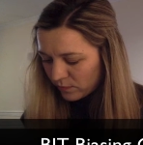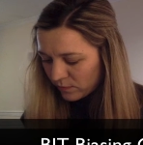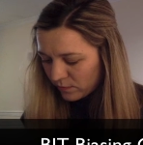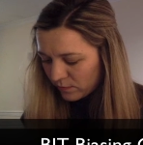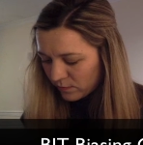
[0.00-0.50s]

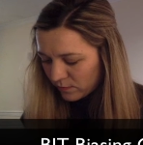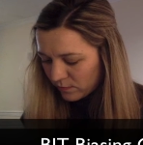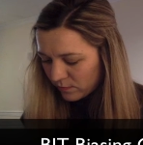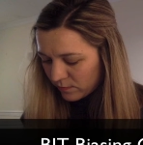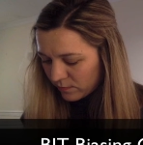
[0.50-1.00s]

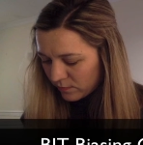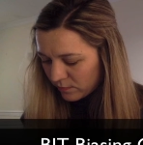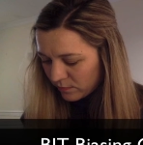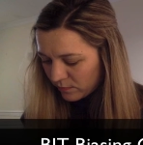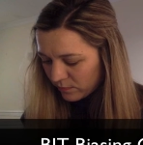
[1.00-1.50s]

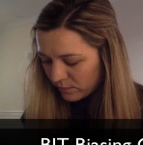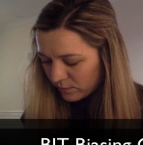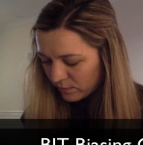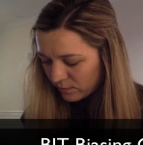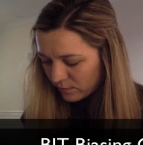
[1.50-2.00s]

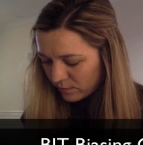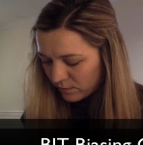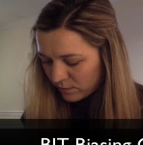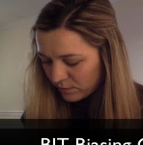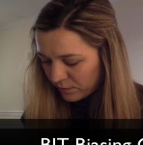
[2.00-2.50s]

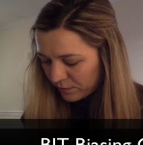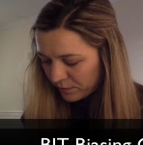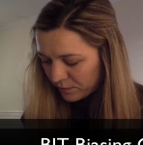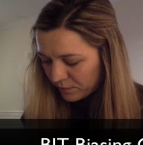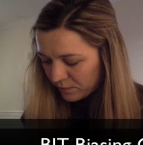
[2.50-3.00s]
(no one is talking)